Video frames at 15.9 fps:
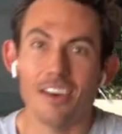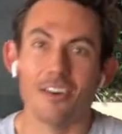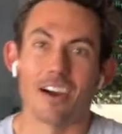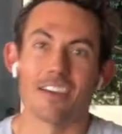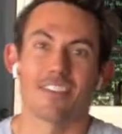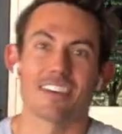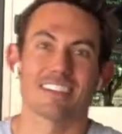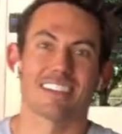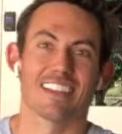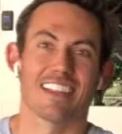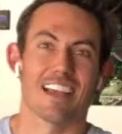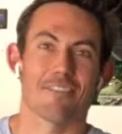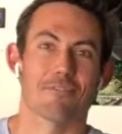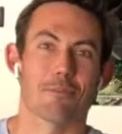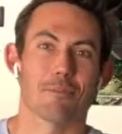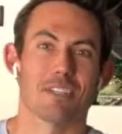Wife hasn't
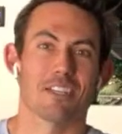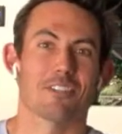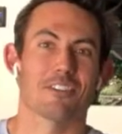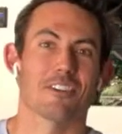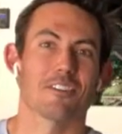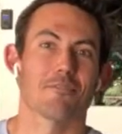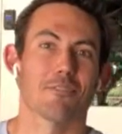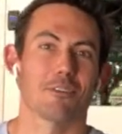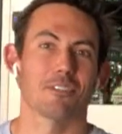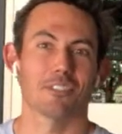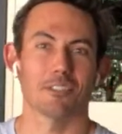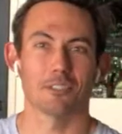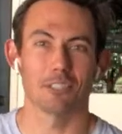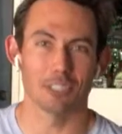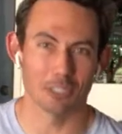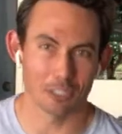left her position on the floor,
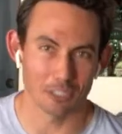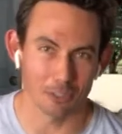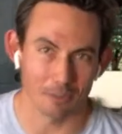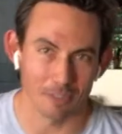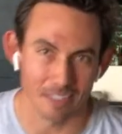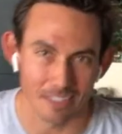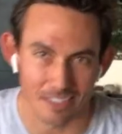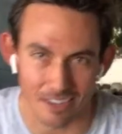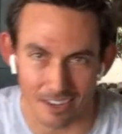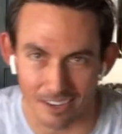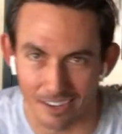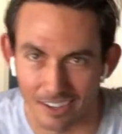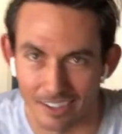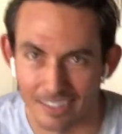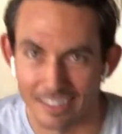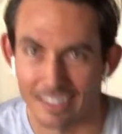so she's just going to
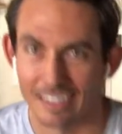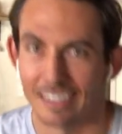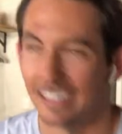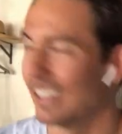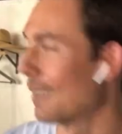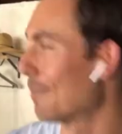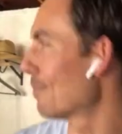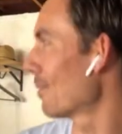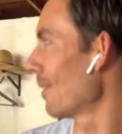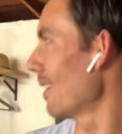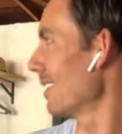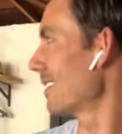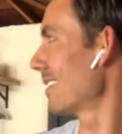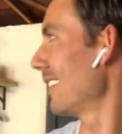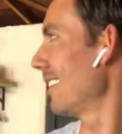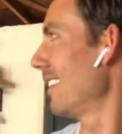start on the hip
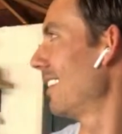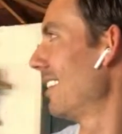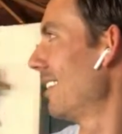thrust.